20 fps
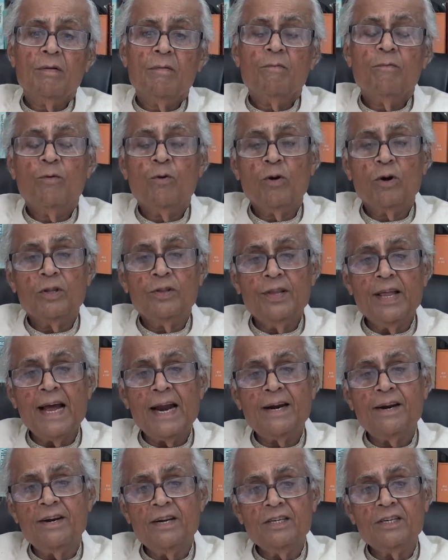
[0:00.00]
for
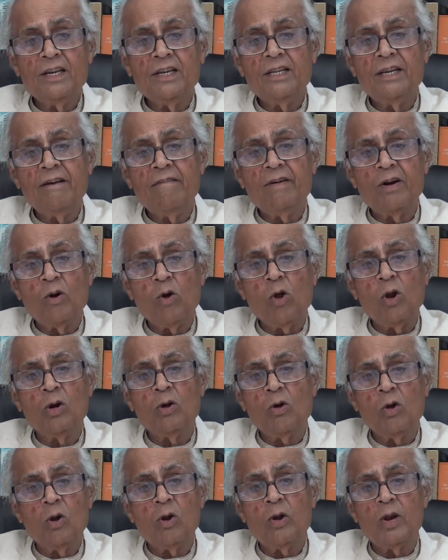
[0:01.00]
that reason. They were all
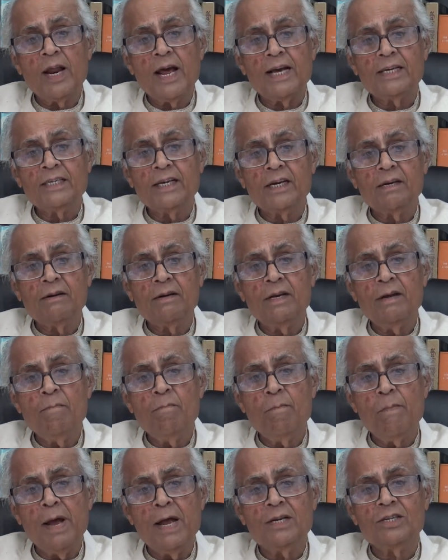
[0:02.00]
colonized and
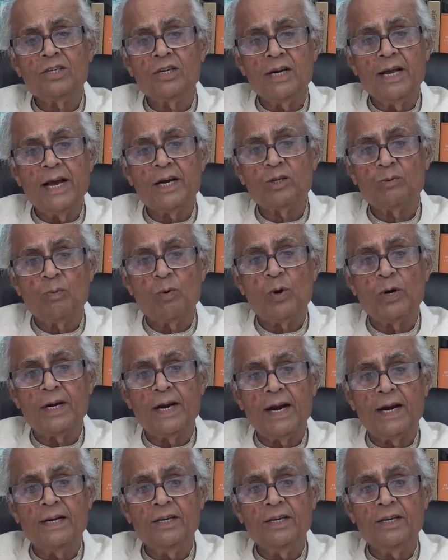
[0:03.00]
immensely exploited,